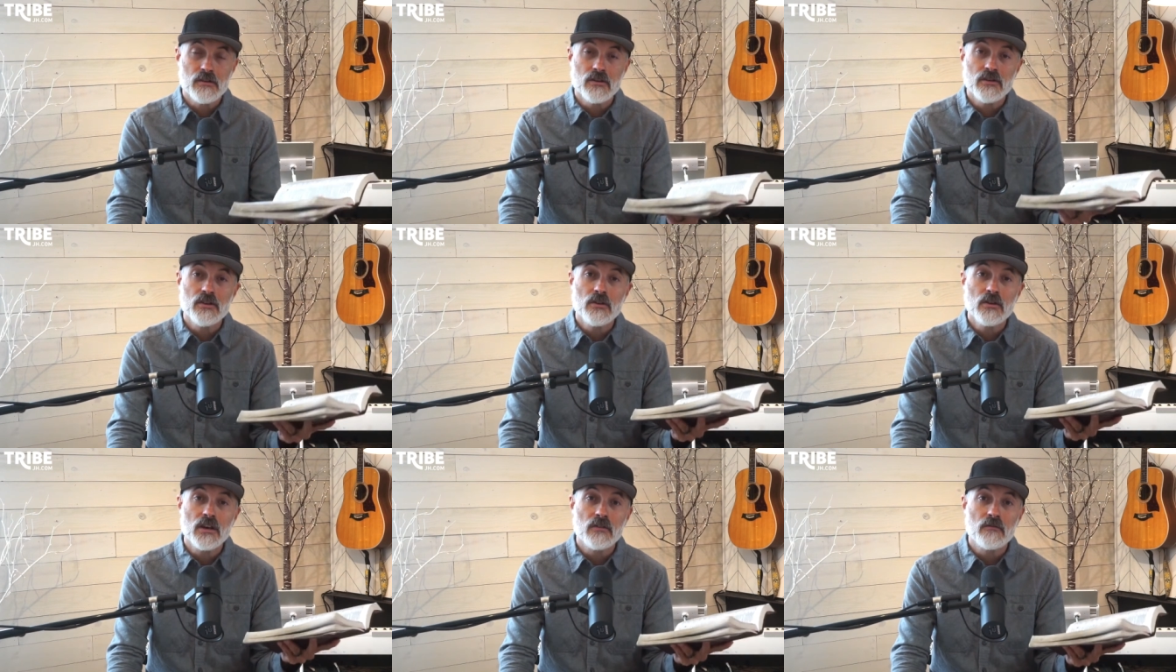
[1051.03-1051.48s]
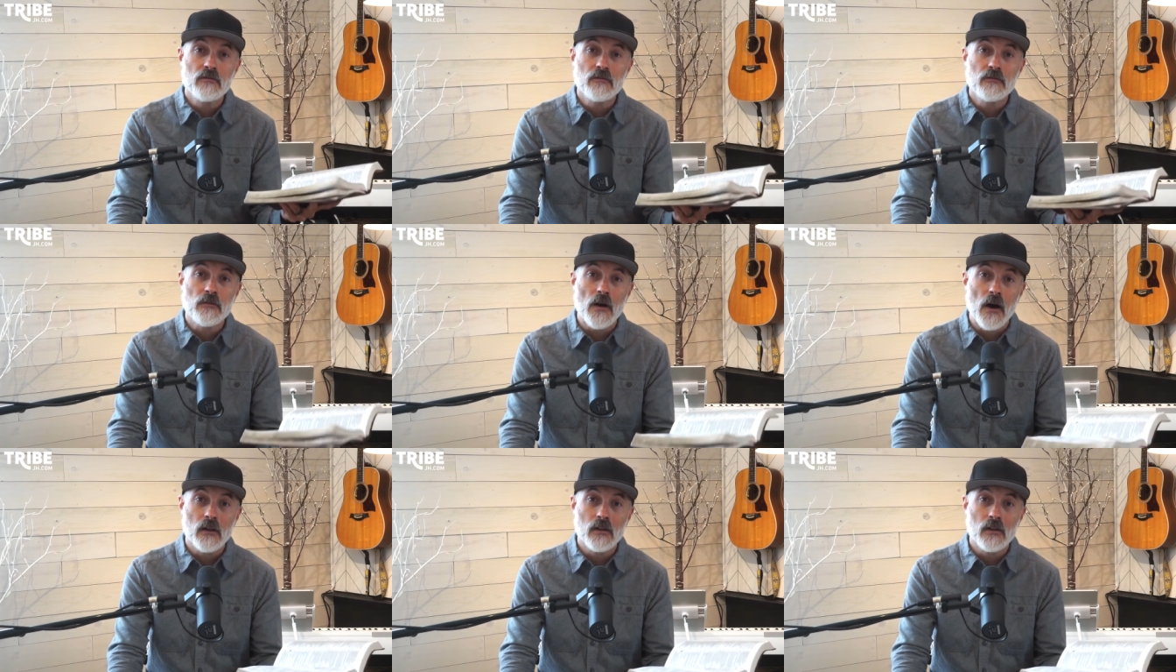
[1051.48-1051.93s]
and you can
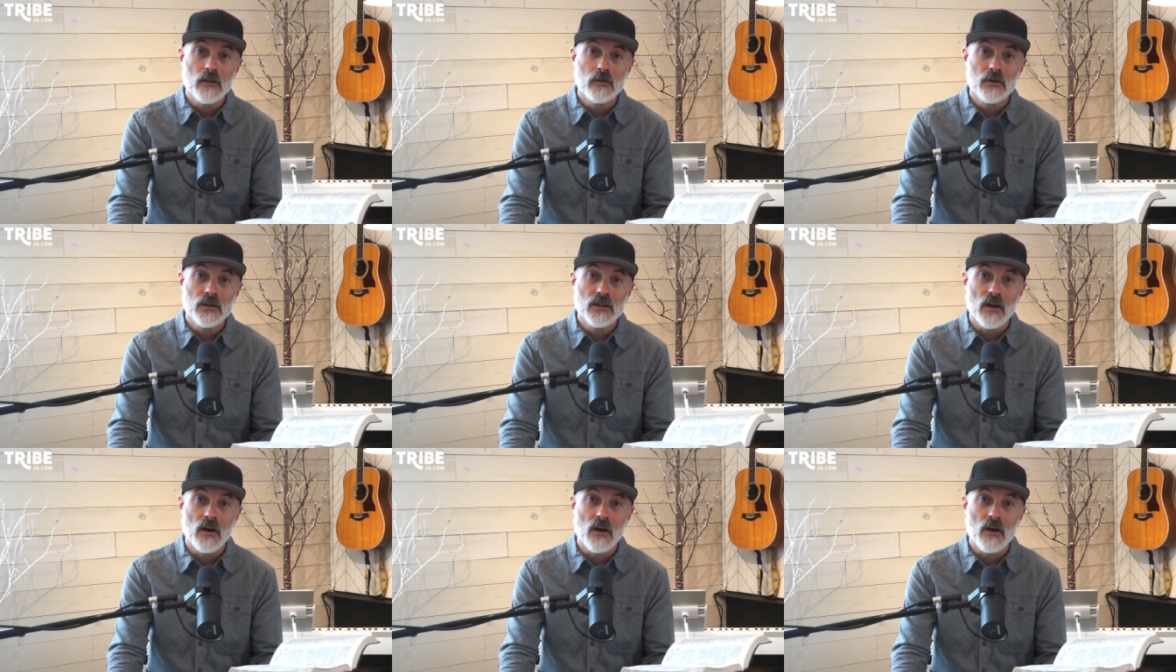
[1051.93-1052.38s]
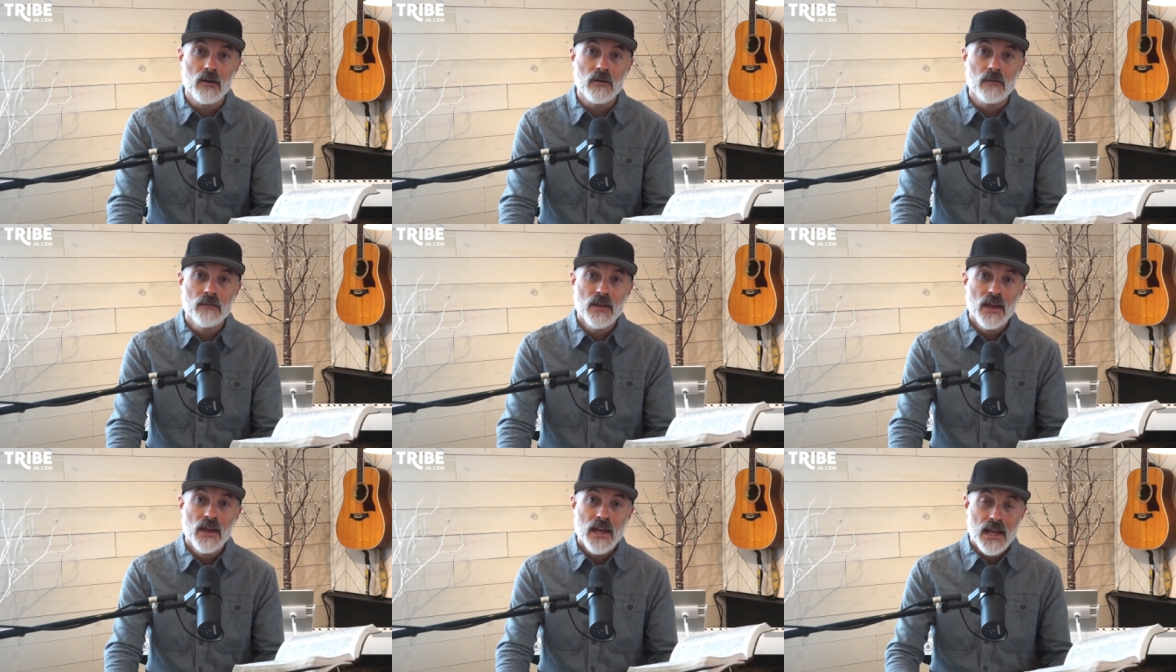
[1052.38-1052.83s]
follow along
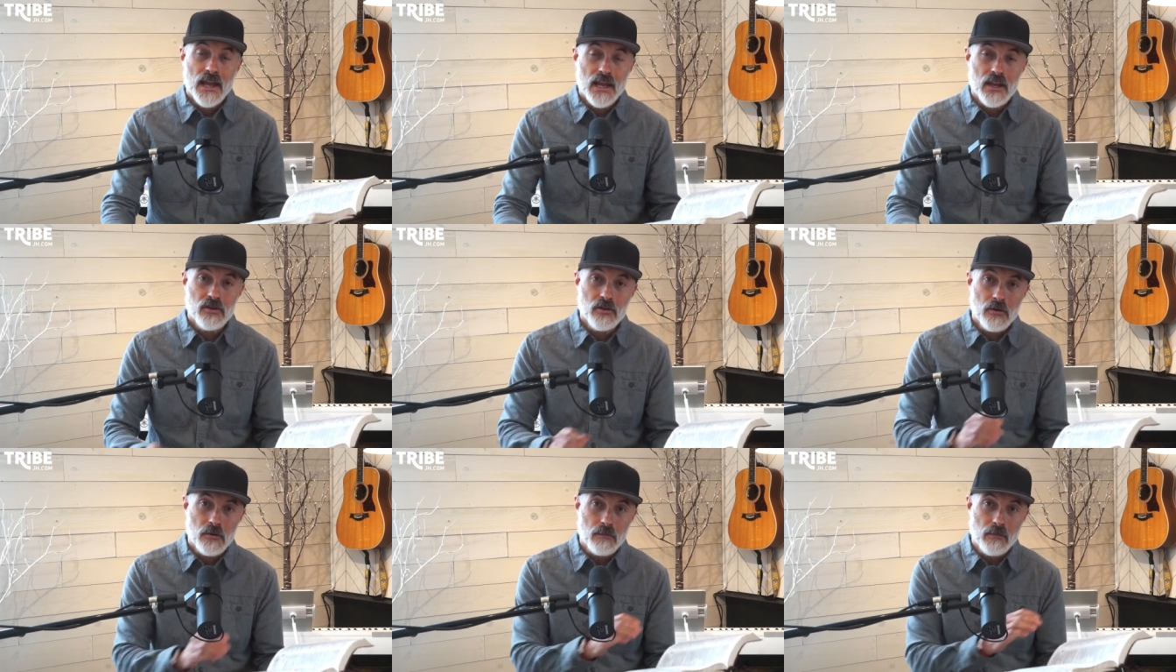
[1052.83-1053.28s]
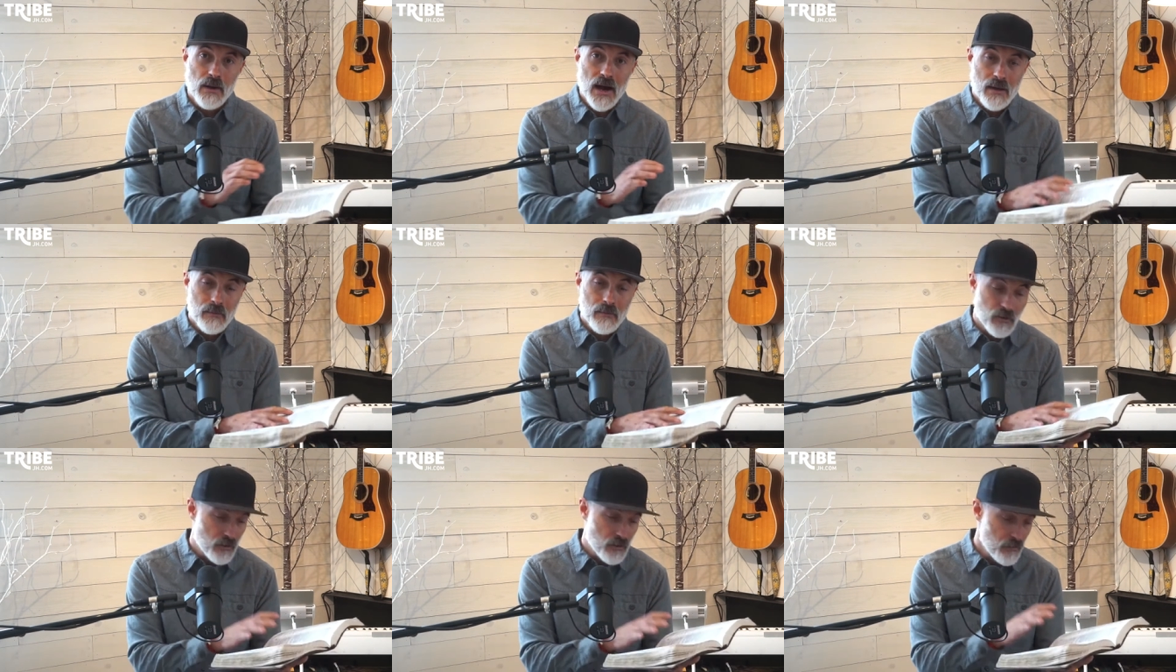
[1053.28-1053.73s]
in your
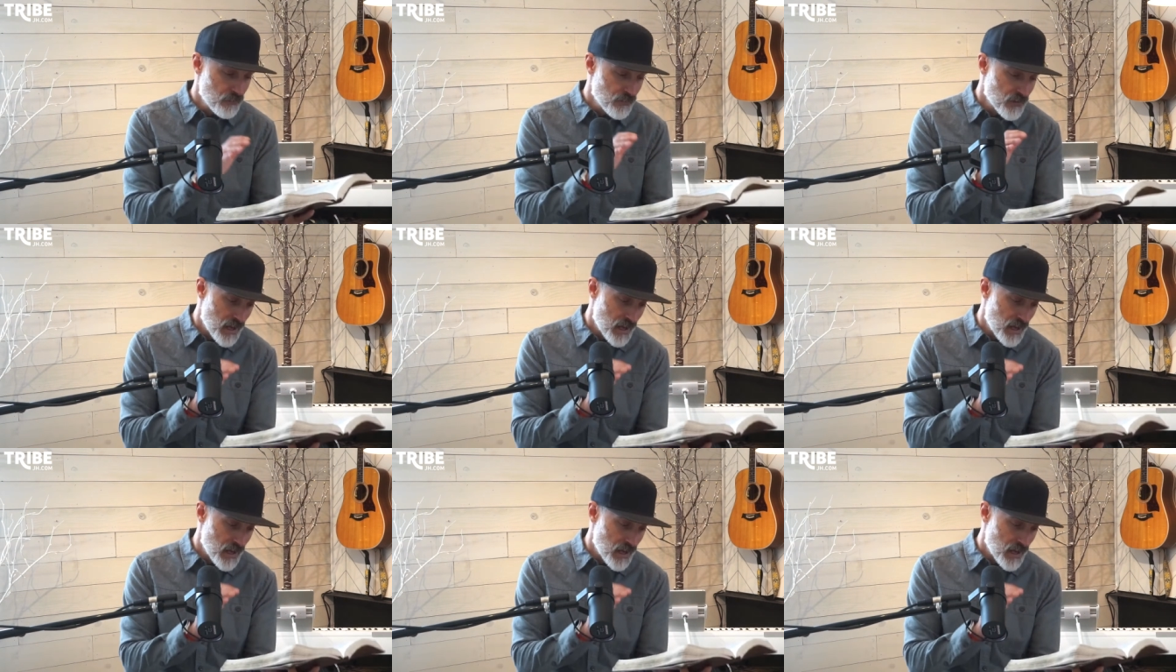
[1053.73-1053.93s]
Bible.